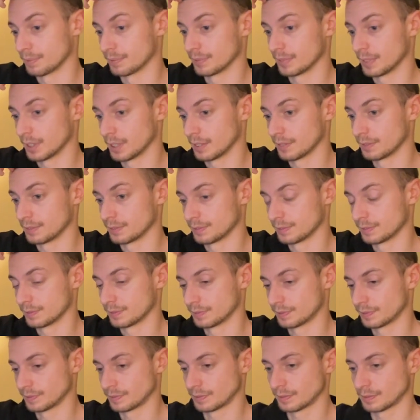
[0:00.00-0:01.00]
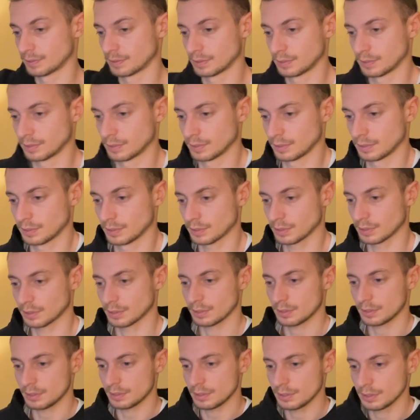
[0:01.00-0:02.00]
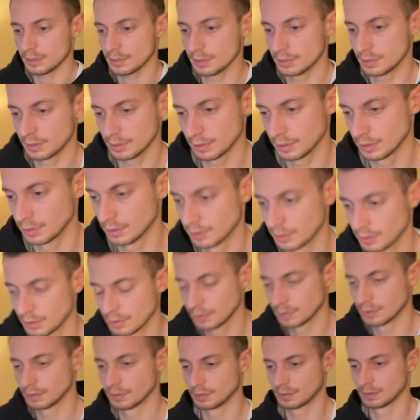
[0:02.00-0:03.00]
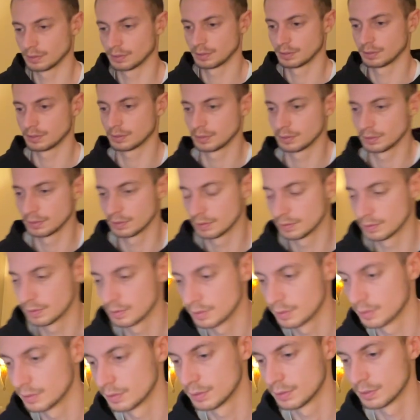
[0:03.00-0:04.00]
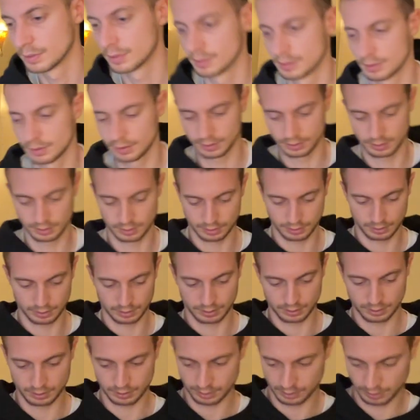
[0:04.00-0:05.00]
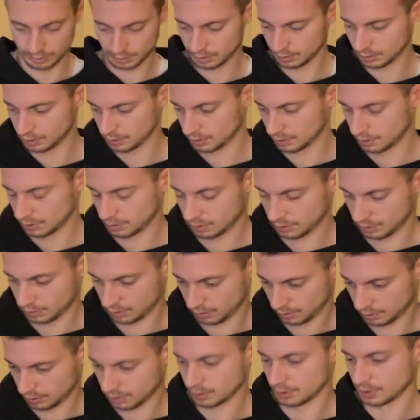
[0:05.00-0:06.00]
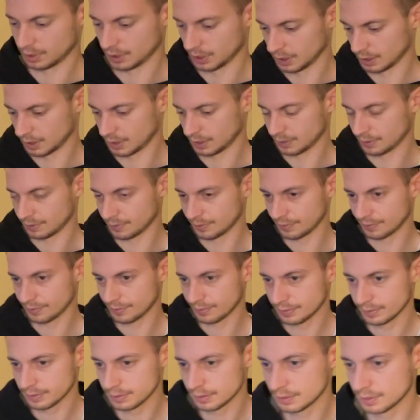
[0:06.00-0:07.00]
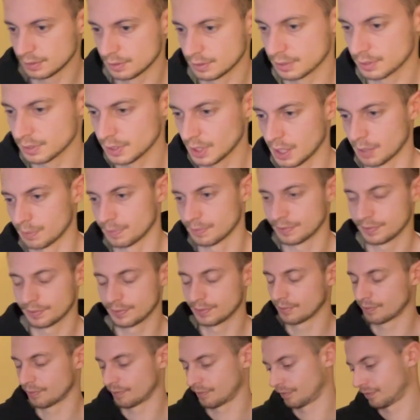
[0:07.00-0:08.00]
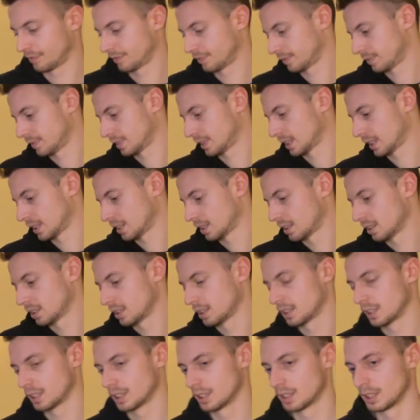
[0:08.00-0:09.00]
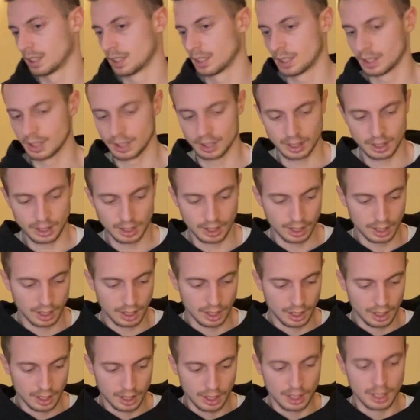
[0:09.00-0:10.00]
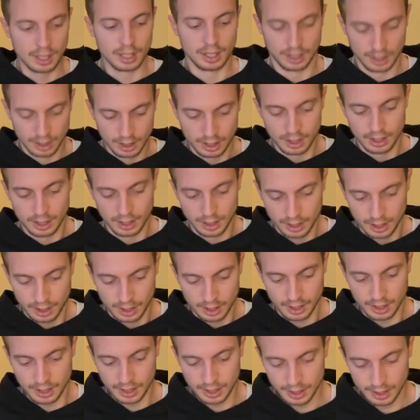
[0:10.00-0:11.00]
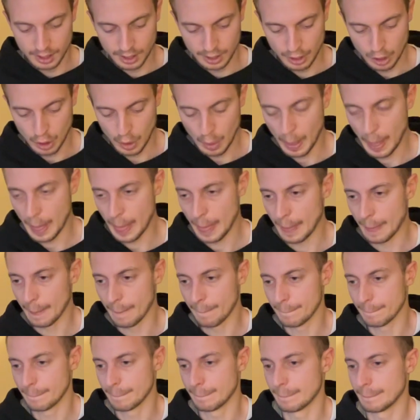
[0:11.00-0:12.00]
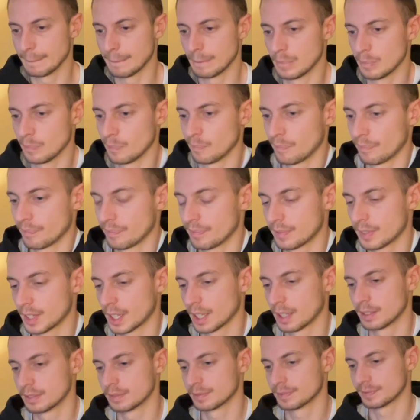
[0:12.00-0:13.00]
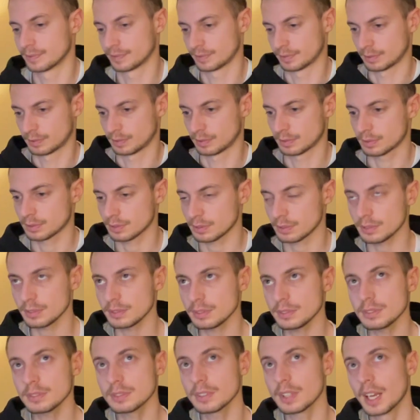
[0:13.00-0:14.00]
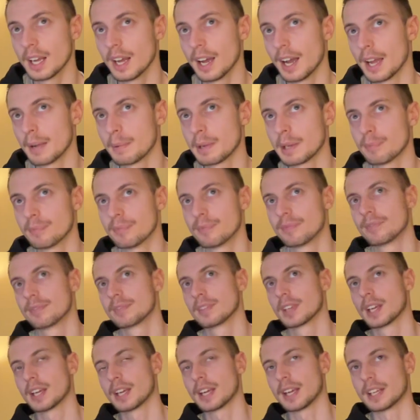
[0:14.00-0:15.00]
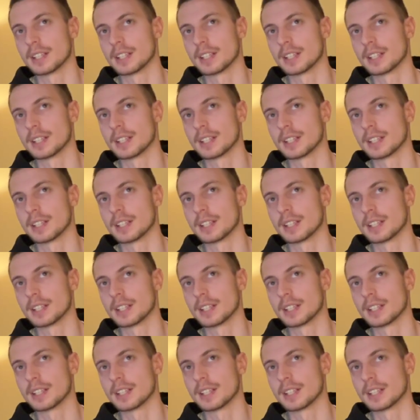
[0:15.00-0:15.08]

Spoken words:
I mean, I was quite curious about it, so I made sure to make one myself for my project. So I can tell them that I did it by myself, but I have not worked with other people together on this with the same design system.